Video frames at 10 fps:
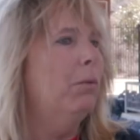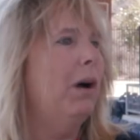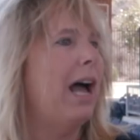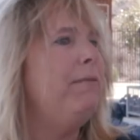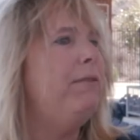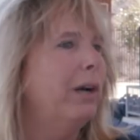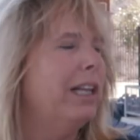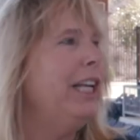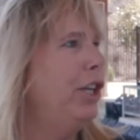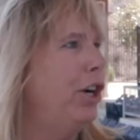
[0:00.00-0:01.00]
Well, I'm
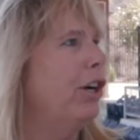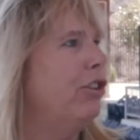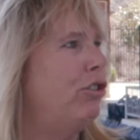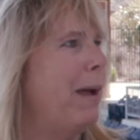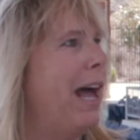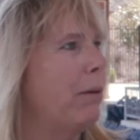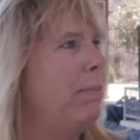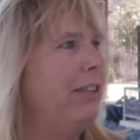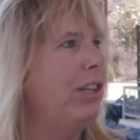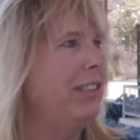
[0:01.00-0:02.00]
really encouraged about our
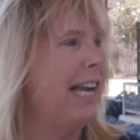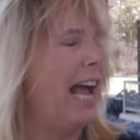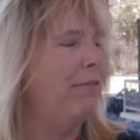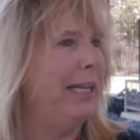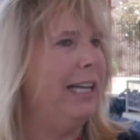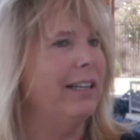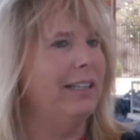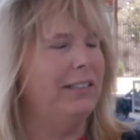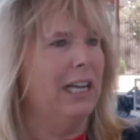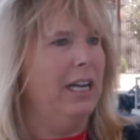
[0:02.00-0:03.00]
pitching staff
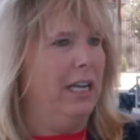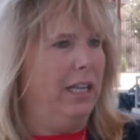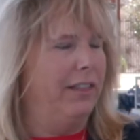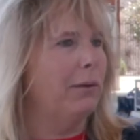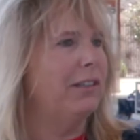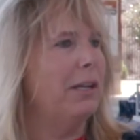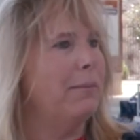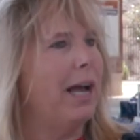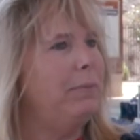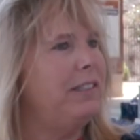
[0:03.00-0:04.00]
because there were
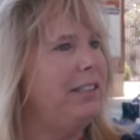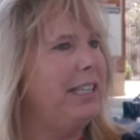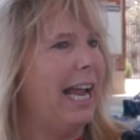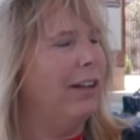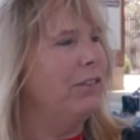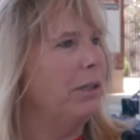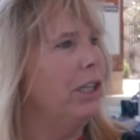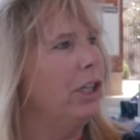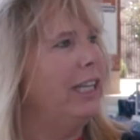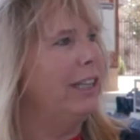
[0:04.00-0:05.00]
some ups and downs when
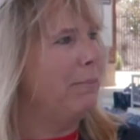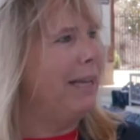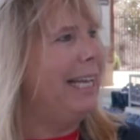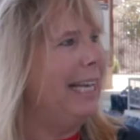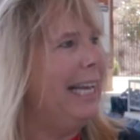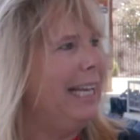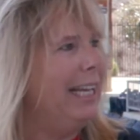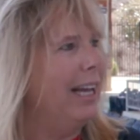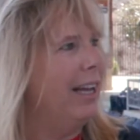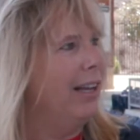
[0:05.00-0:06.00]
you look at the
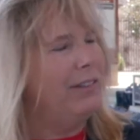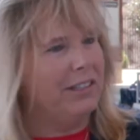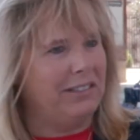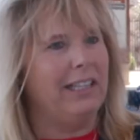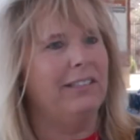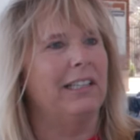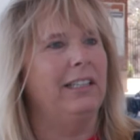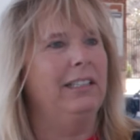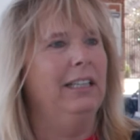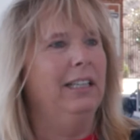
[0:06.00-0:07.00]
beginning of the
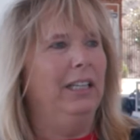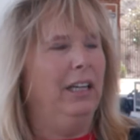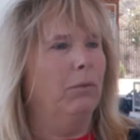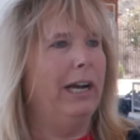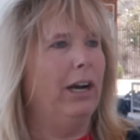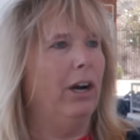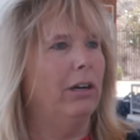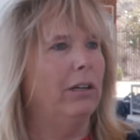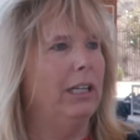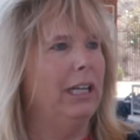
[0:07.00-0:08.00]
season
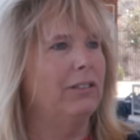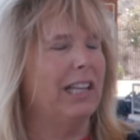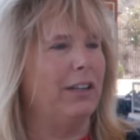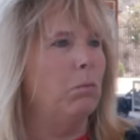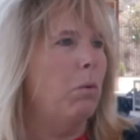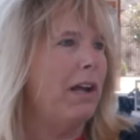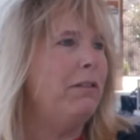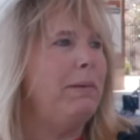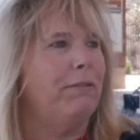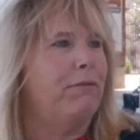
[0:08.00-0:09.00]
where it was like one
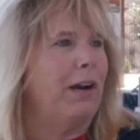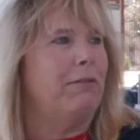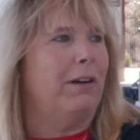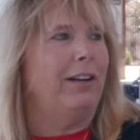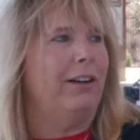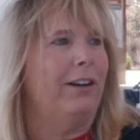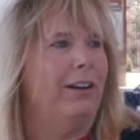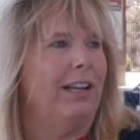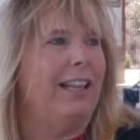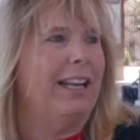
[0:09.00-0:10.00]
would be a front
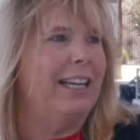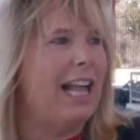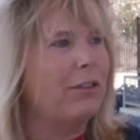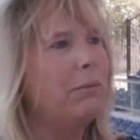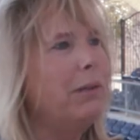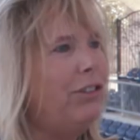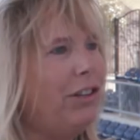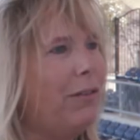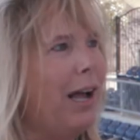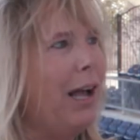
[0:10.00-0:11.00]
runner and then another one would
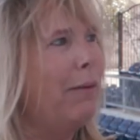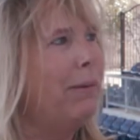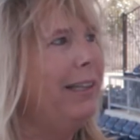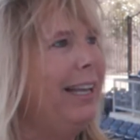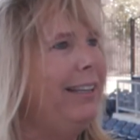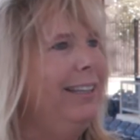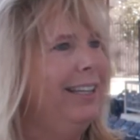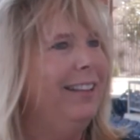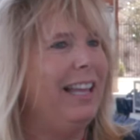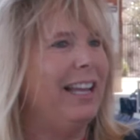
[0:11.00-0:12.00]
show up and then
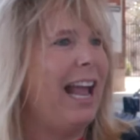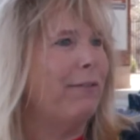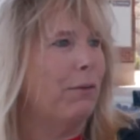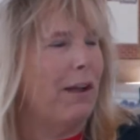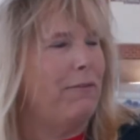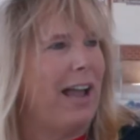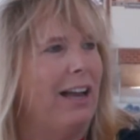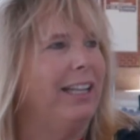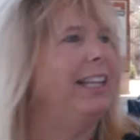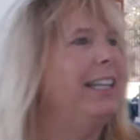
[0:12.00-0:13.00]
they'd have a rough
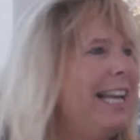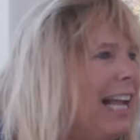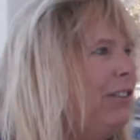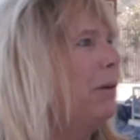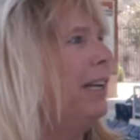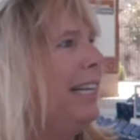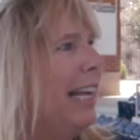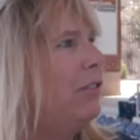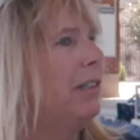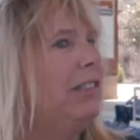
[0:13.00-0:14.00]
outing, then the next one and
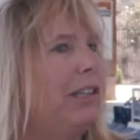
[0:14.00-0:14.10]
next one.